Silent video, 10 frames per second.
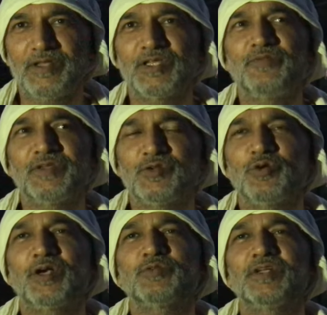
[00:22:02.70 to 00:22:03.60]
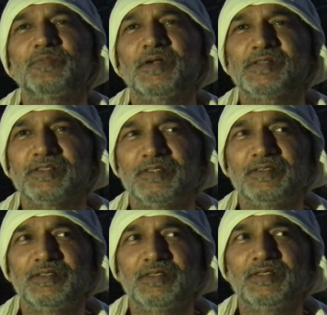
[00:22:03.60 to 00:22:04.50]
giving yoga to that person.
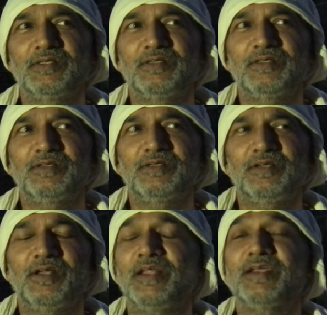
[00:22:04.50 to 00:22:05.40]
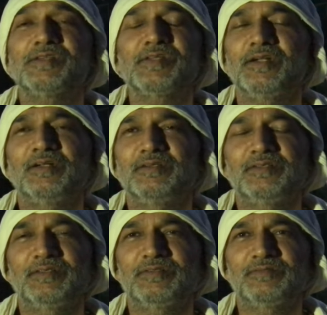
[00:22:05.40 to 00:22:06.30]
And like I said,
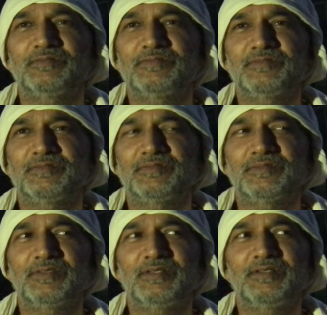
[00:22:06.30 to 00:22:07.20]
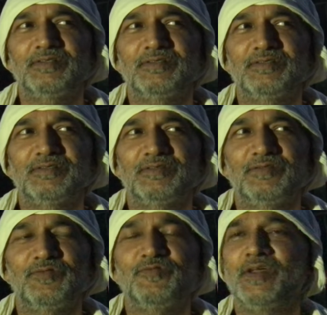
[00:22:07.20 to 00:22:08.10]
that
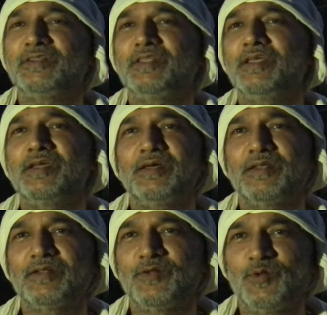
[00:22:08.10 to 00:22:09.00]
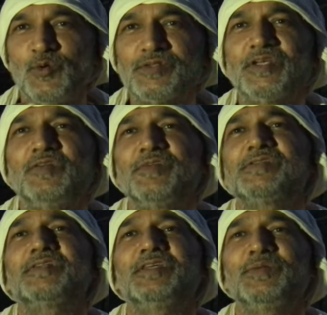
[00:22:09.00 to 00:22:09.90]
when their low
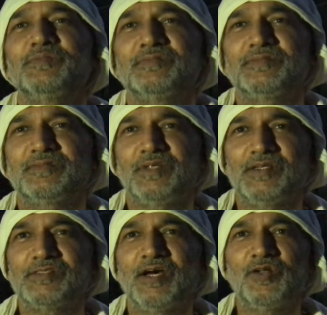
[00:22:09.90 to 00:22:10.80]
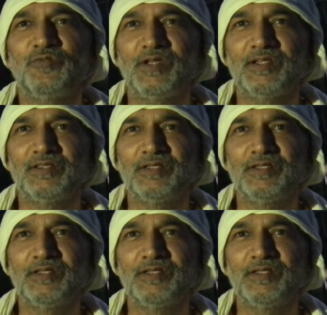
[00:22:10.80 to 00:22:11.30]
self-esteem is done with,